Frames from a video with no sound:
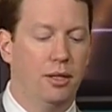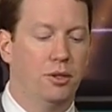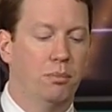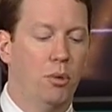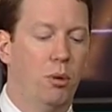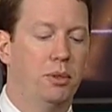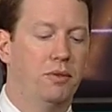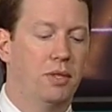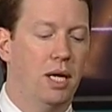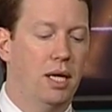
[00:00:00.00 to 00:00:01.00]
there's a moment
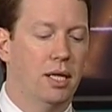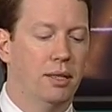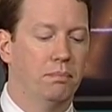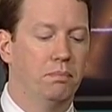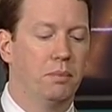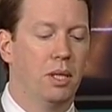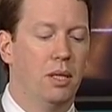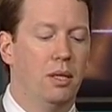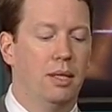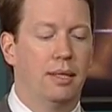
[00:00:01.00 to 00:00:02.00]
of time
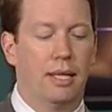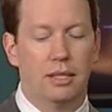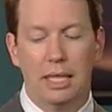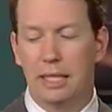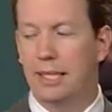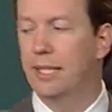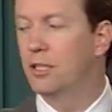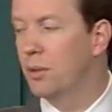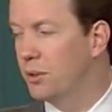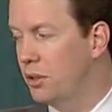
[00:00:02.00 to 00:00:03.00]
that
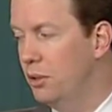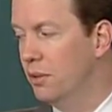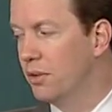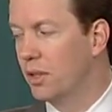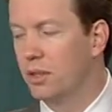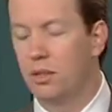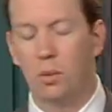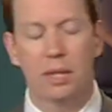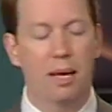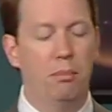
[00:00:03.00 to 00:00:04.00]
extends throughout the universe,
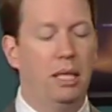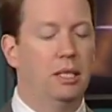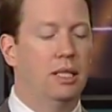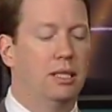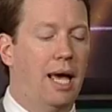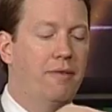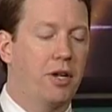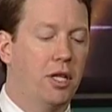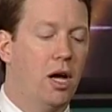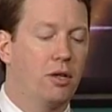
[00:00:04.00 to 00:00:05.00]
what that means is I have a
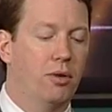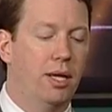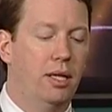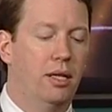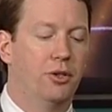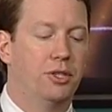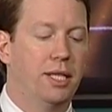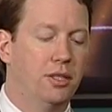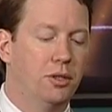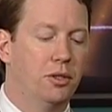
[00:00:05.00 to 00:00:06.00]
clock right here. It
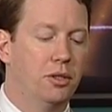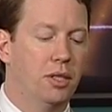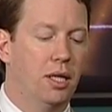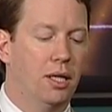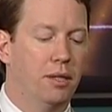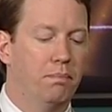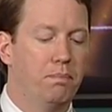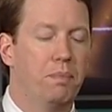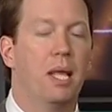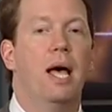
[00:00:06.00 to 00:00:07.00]
says a certain
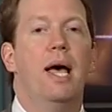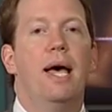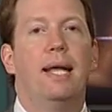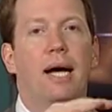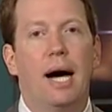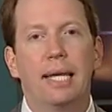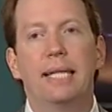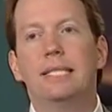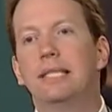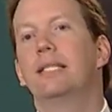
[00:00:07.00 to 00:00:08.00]
time, And I
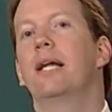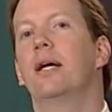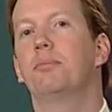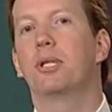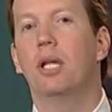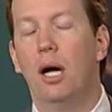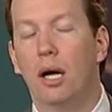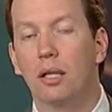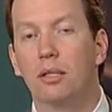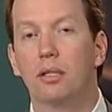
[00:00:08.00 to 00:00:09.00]
can set up
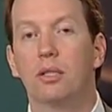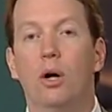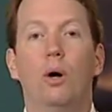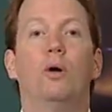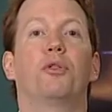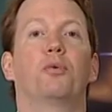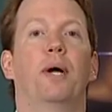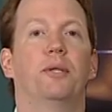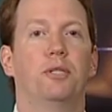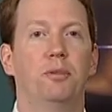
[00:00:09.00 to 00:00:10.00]
clocks all
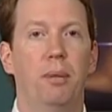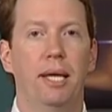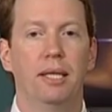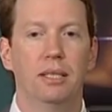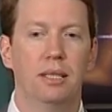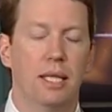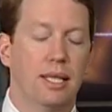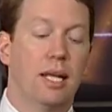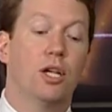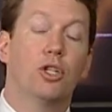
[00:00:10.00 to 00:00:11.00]
throughout space
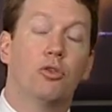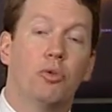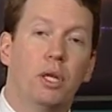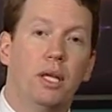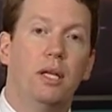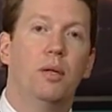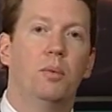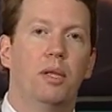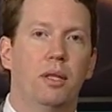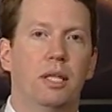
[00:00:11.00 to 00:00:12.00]
that agree
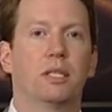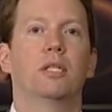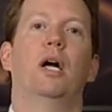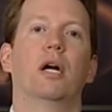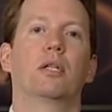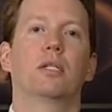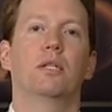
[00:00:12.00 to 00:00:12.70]
with this clock.